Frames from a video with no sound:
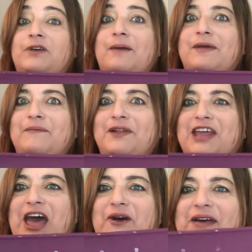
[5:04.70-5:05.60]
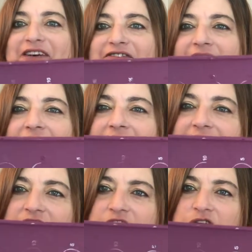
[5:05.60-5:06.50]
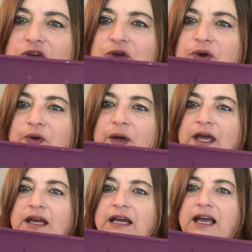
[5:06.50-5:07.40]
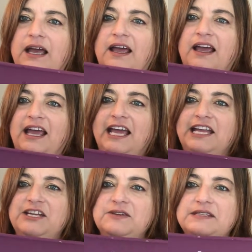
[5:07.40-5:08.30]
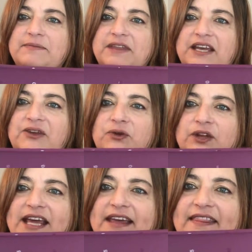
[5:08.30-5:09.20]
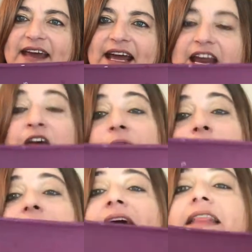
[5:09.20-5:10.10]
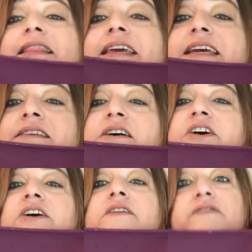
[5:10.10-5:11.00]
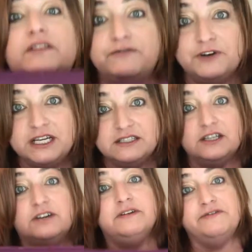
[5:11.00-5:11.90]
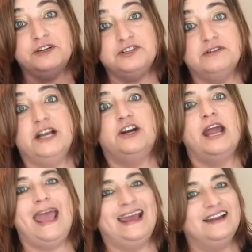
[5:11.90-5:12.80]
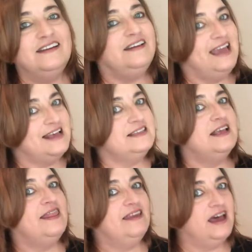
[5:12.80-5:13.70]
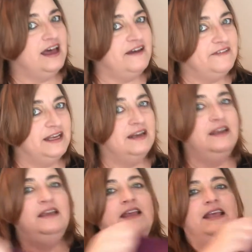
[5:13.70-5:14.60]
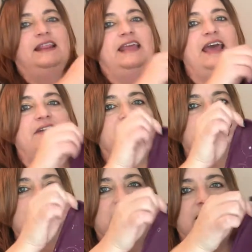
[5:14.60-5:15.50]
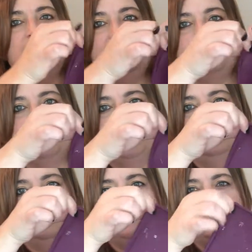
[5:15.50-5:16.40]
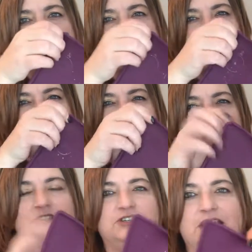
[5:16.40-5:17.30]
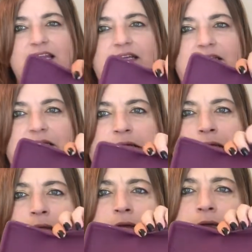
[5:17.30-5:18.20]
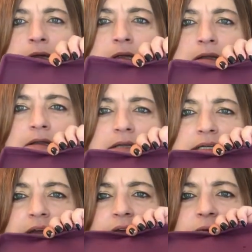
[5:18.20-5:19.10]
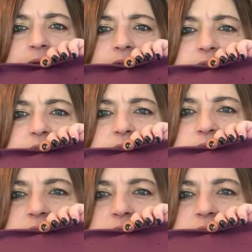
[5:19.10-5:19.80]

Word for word: comment below if you do something cool like that. But these are good for the freezer, refrigerator, and yes, the oven. They have this little lip on them. I'm trying to, it's kind of wiggly.